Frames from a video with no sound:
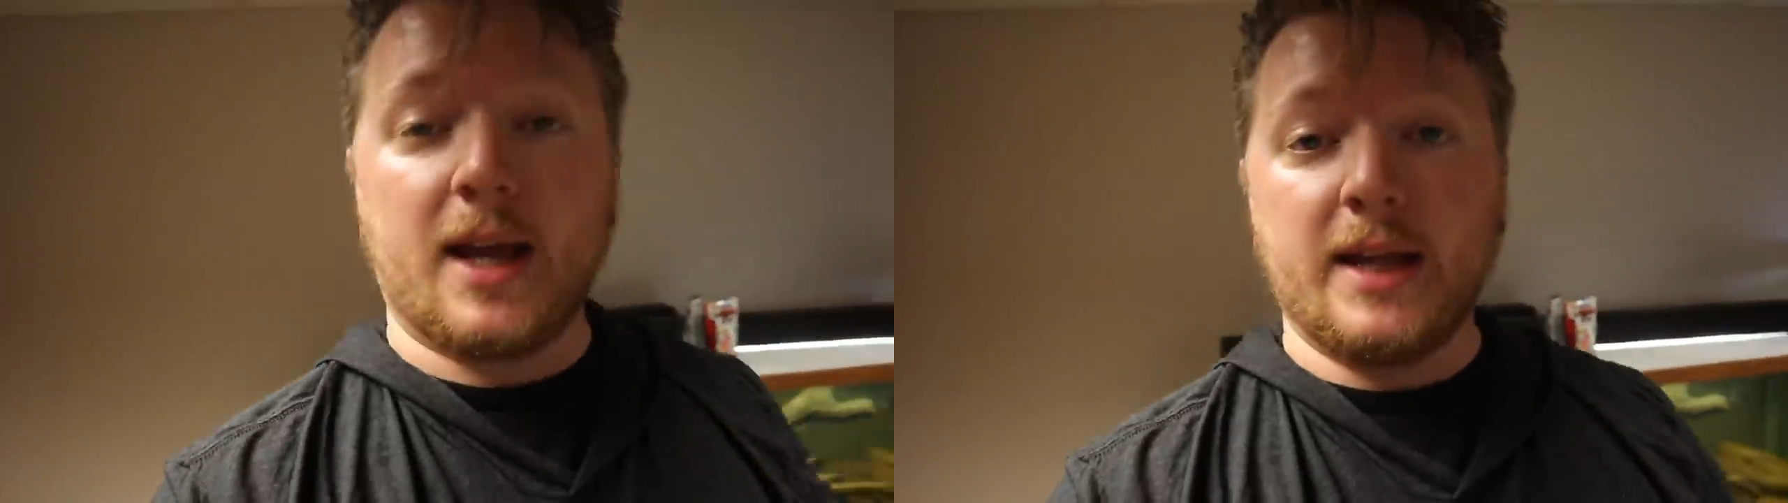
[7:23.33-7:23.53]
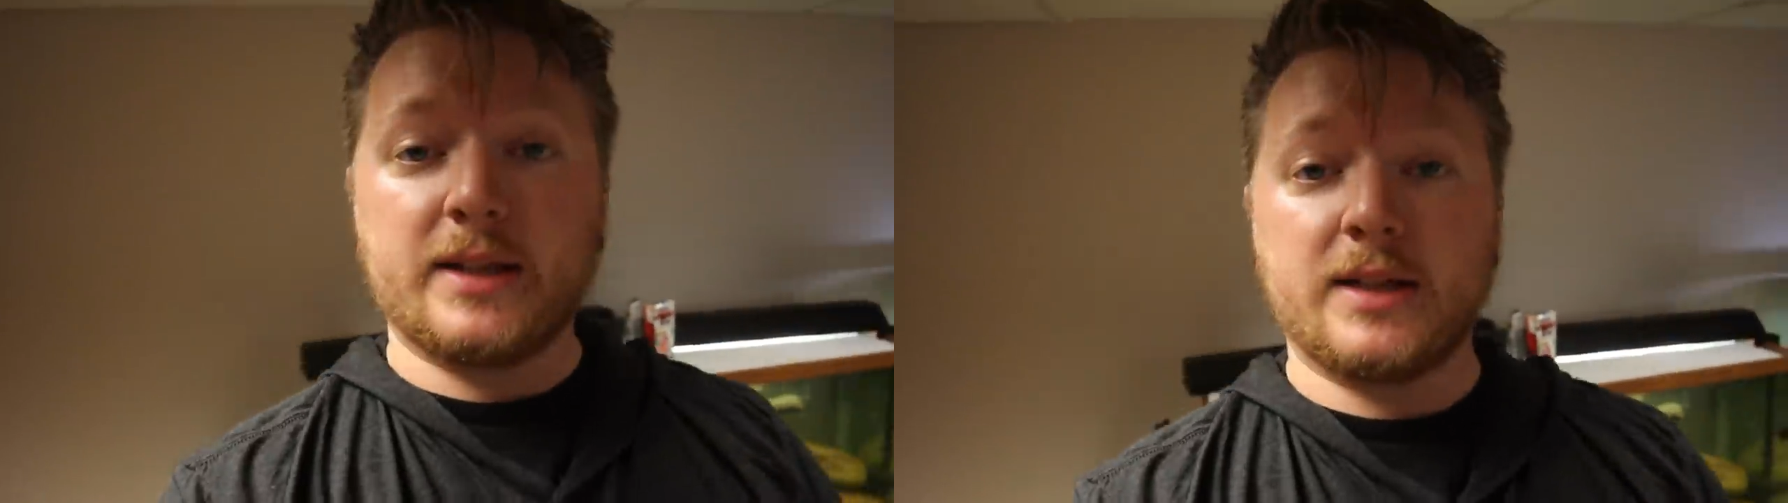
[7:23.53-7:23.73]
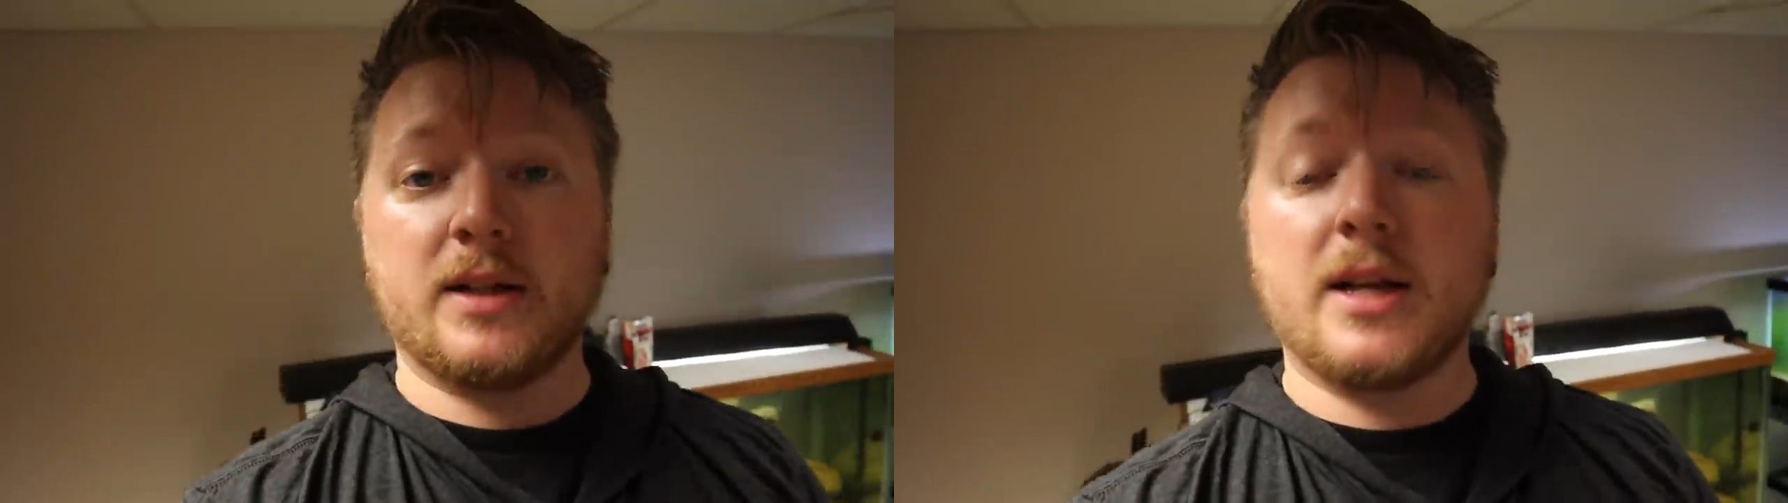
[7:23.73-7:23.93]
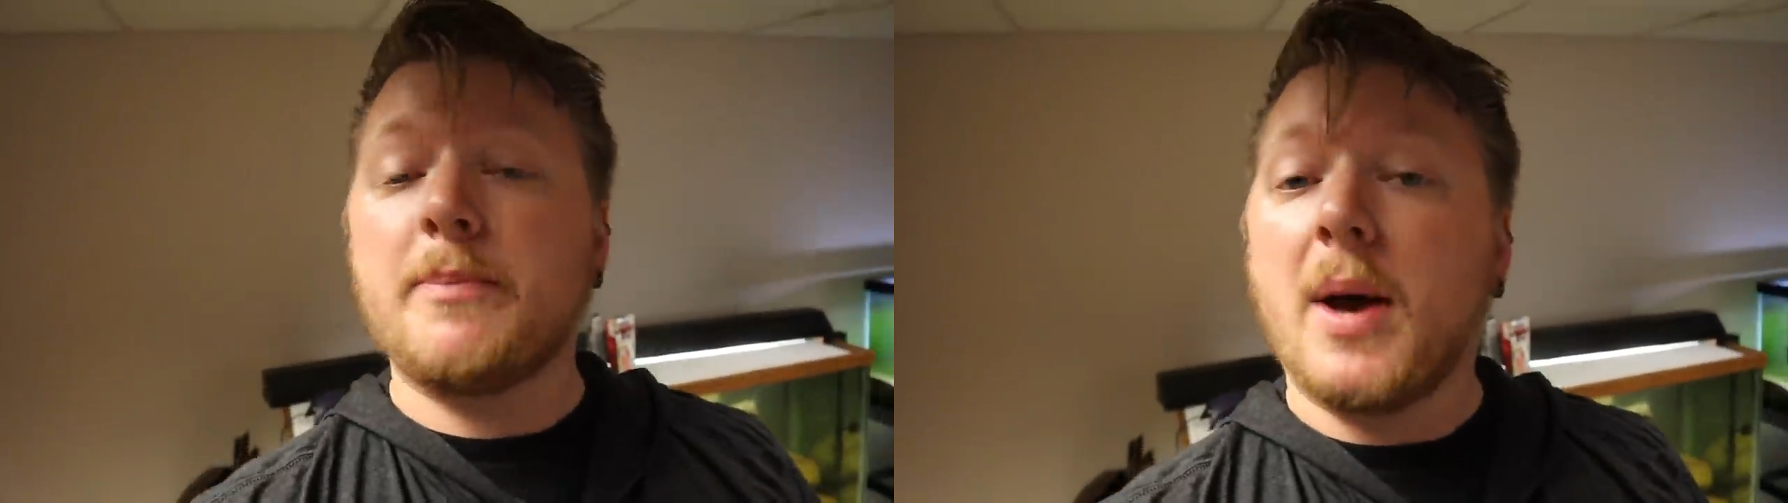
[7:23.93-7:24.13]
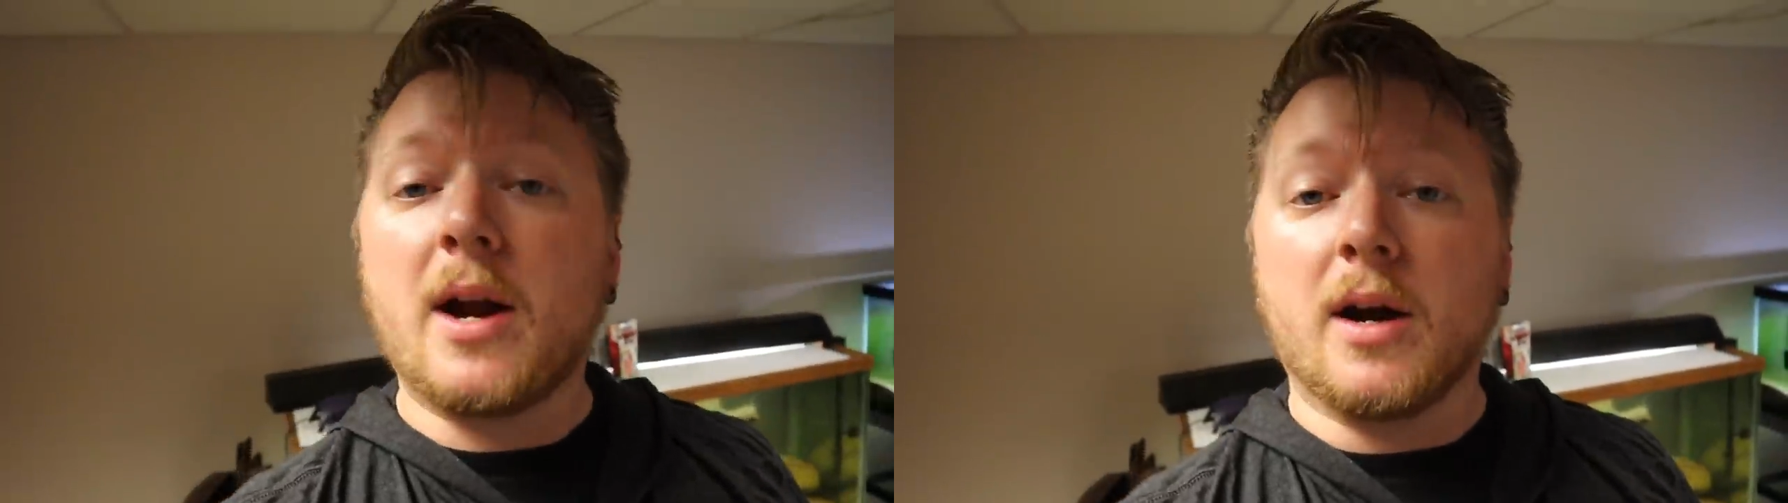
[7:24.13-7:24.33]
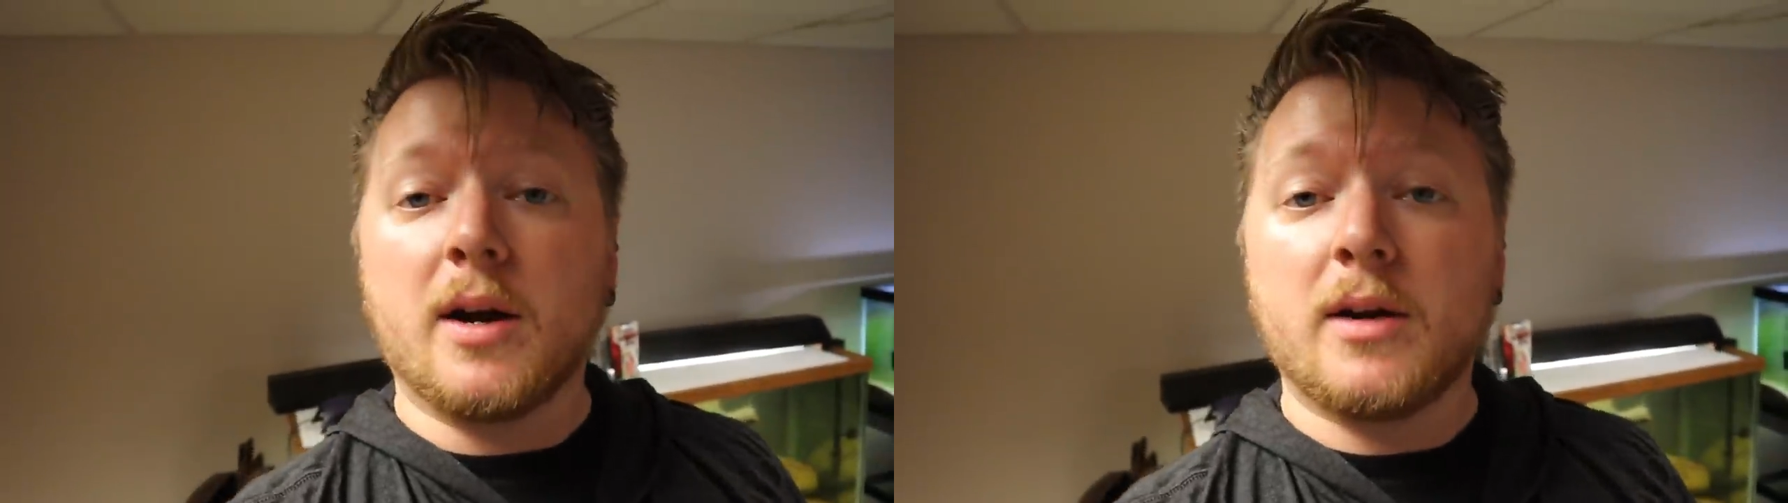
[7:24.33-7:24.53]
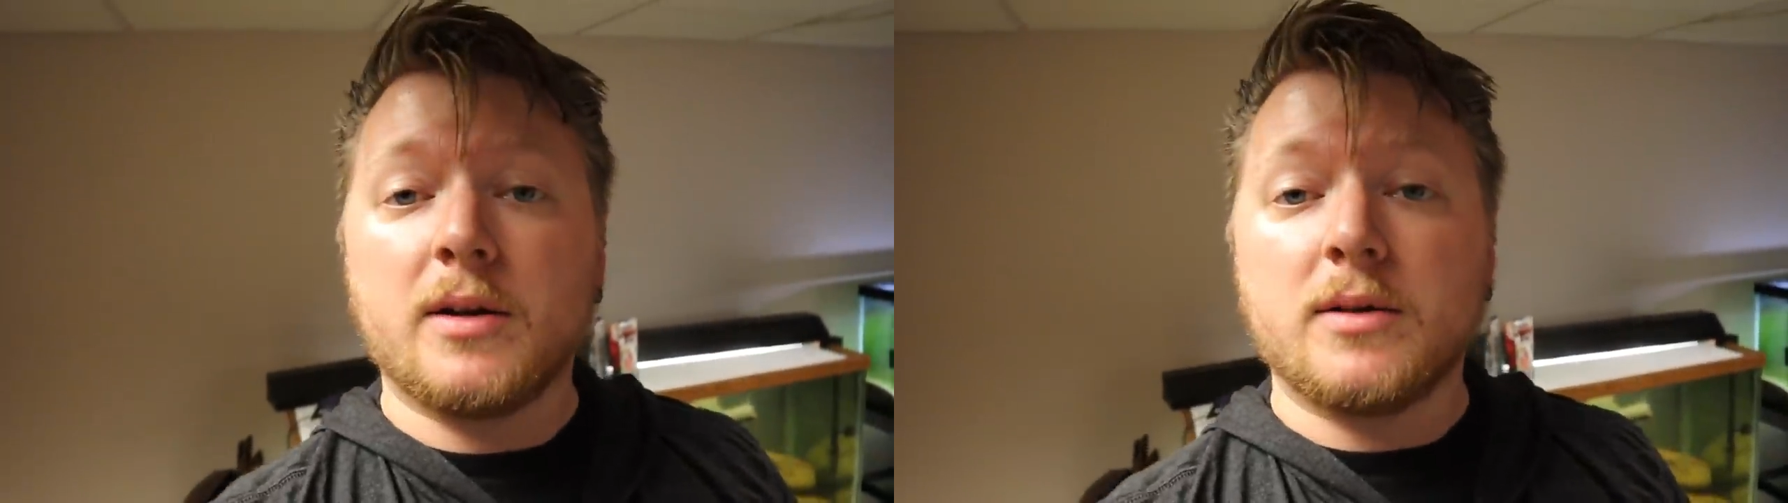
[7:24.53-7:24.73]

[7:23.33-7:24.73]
instantly better.